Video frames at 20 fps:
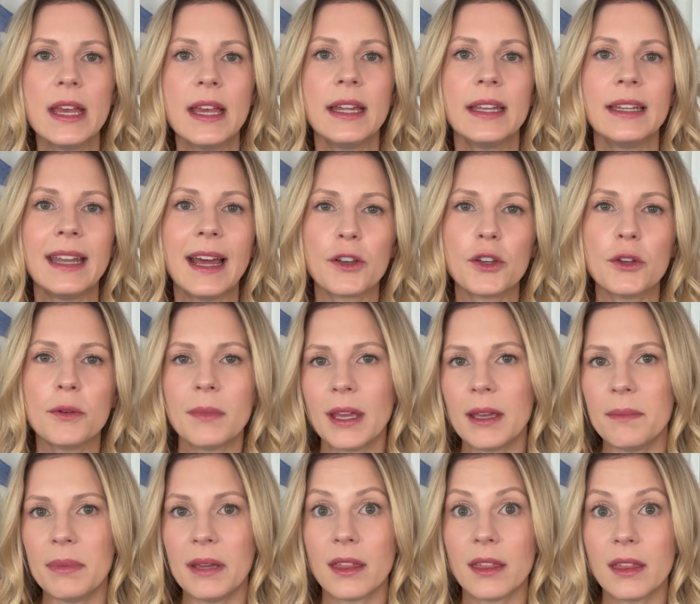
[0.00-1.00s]
Now you may
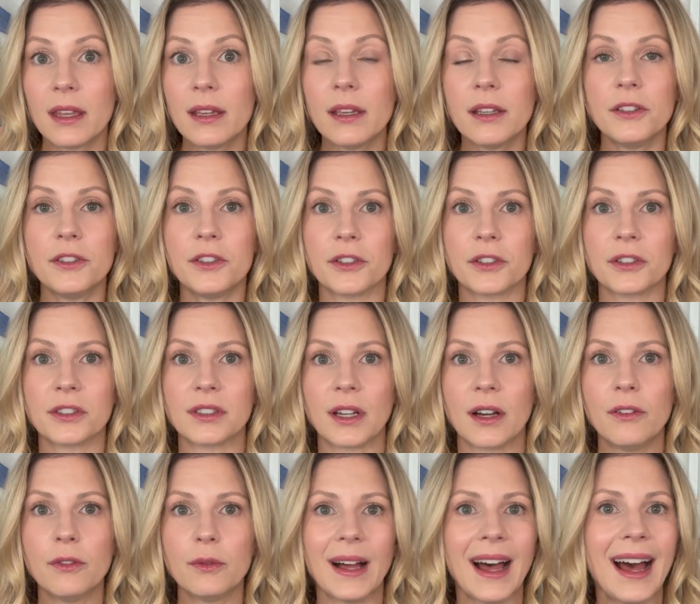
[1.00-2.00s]
be thinking to
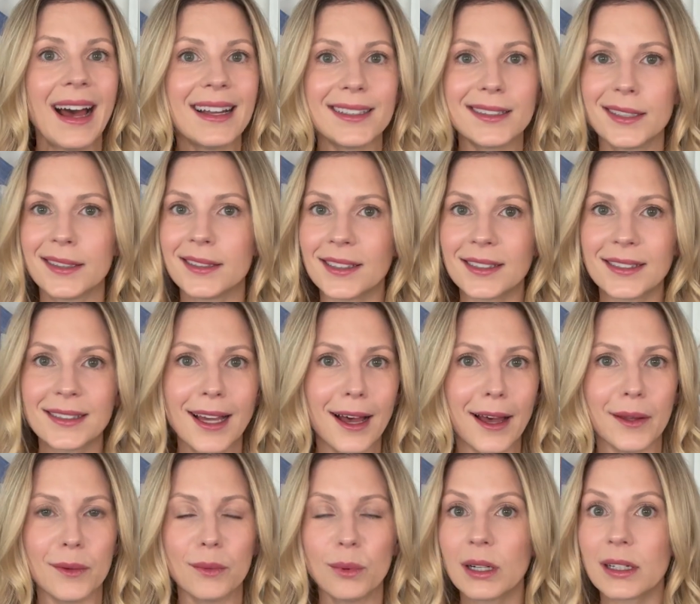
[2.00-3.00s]
yourself, well, how does it
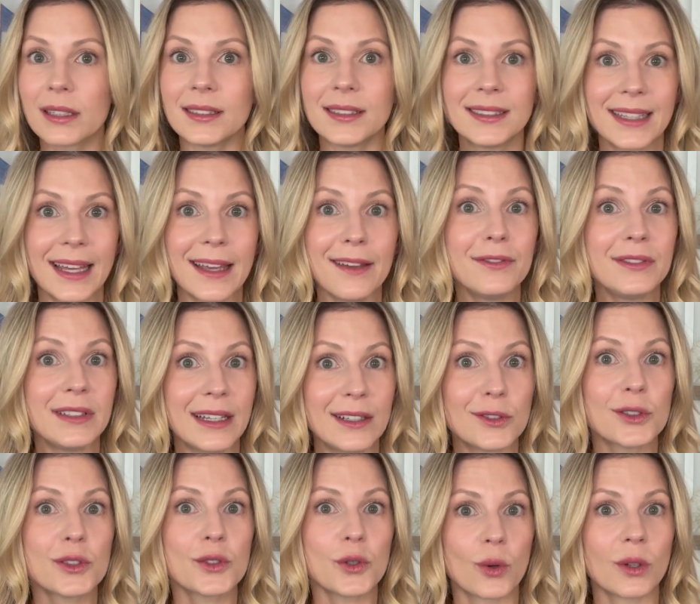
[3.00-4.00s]
decide what is safe,
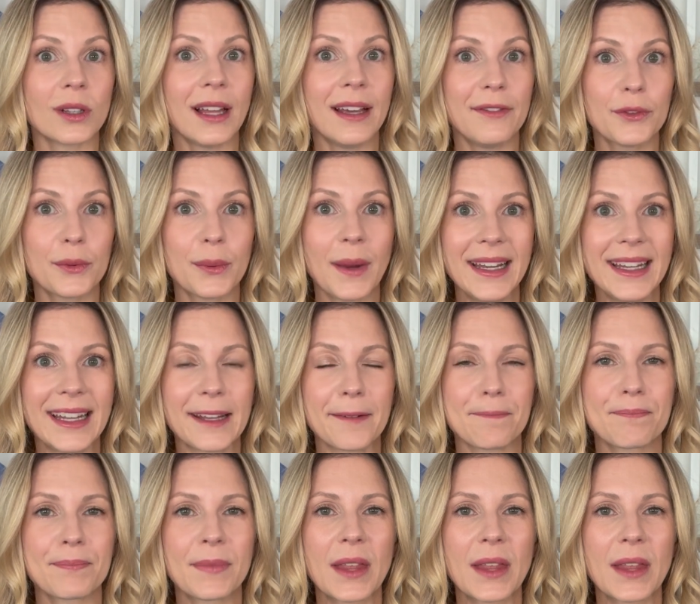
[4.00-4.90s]
dangerous, or life-threatening?